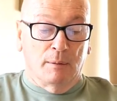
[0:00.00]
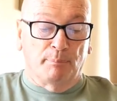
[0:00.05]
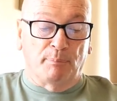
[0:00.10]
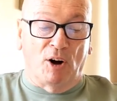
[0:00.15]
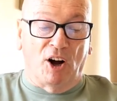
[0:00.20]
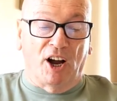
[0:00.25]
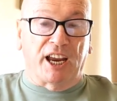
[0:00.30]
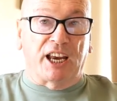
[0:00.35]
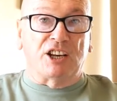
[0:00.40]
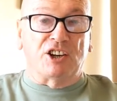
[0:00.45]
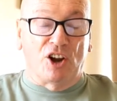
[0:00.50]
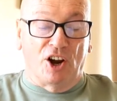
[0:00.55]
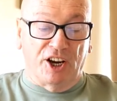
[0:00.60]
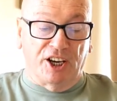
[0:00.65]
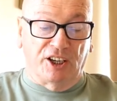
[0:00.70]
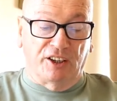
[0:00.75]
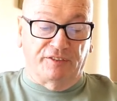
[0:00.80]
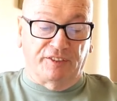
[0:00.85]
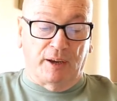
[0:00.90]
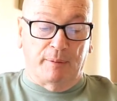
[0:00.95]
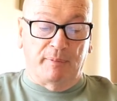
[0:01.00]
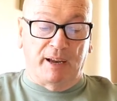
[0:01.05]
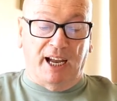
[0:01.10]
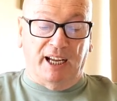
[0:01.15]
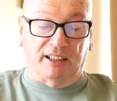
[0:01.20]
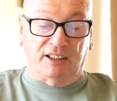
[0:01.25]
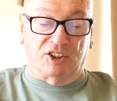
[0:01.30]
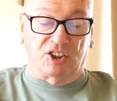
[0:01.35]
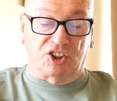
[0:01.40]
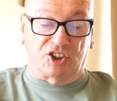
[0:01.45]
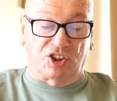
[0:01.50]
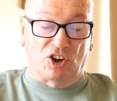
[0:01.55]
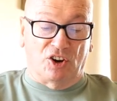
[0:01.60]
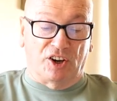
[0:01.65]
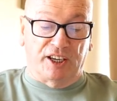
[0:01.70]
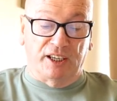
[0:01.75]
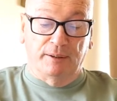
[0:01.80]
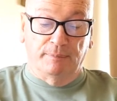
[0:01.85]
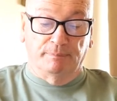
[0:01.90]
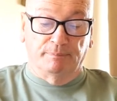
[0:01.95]
point nine of them at the
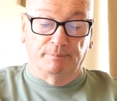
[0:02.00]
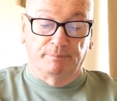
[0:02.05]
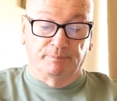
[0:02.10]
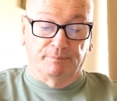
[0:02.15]
stoy,